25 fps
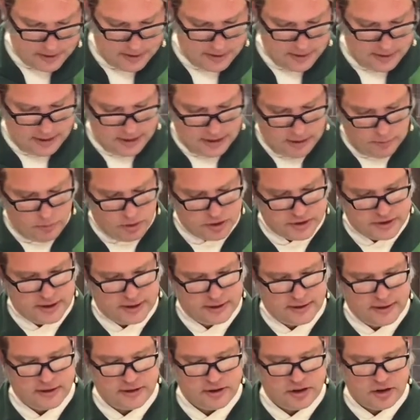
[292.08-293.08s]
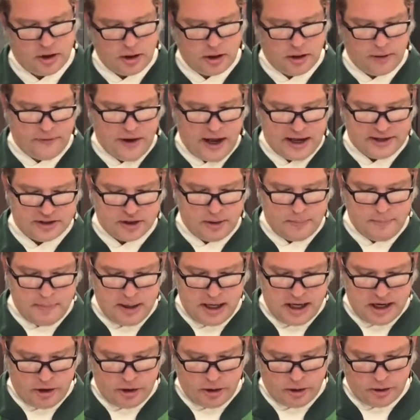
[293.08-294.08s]
He wants it to serve as a
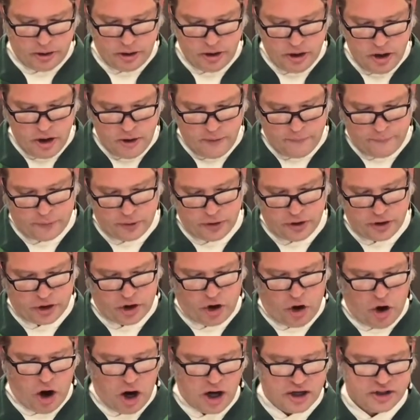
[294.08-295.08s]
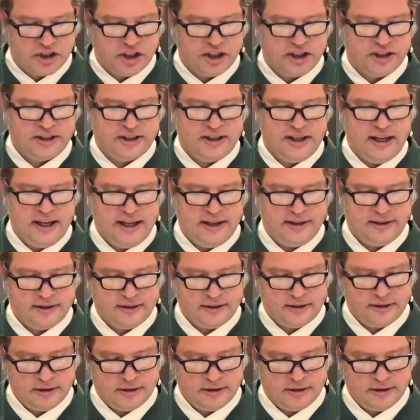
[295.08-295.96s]
mirror for their consciences.